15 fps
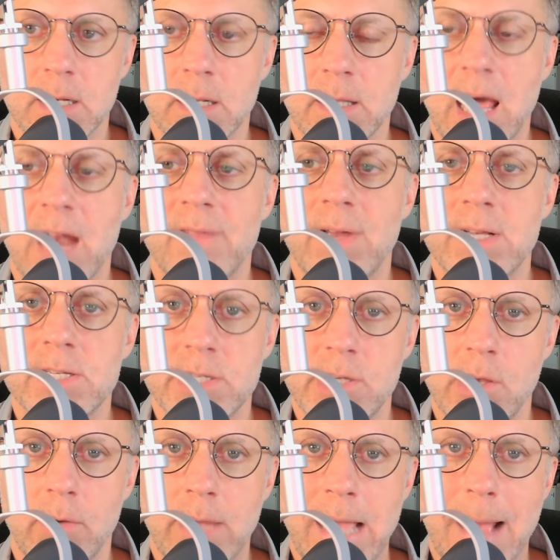And a lot of
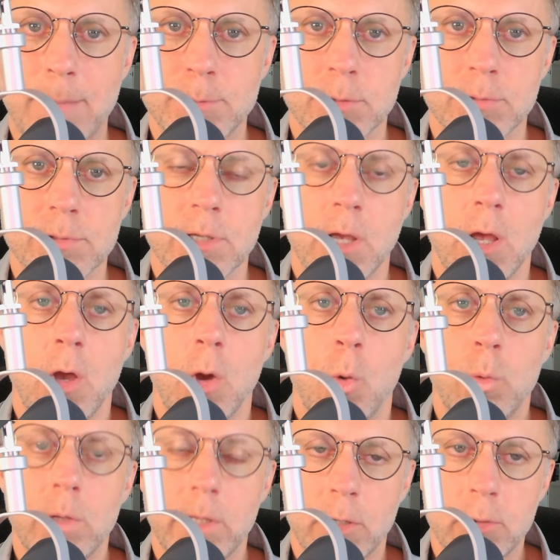HCl capsules
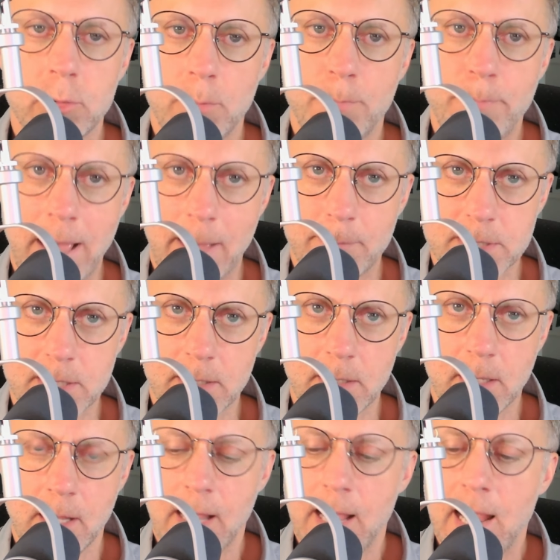will include
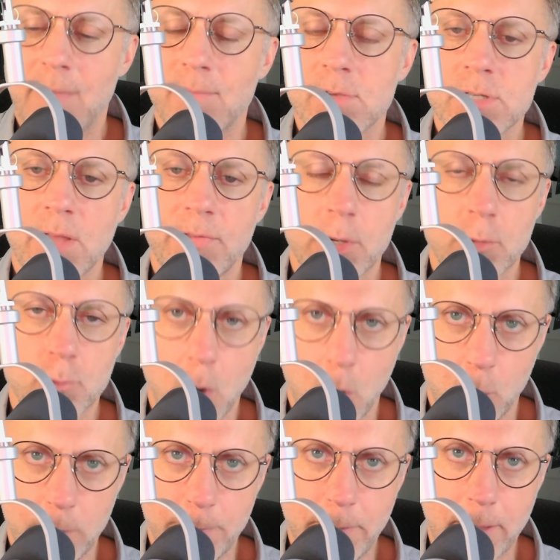pepsin, and there's nothing
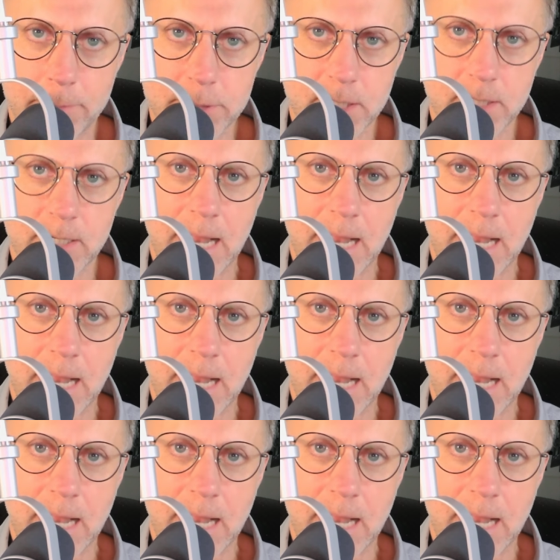wrong with pepsin.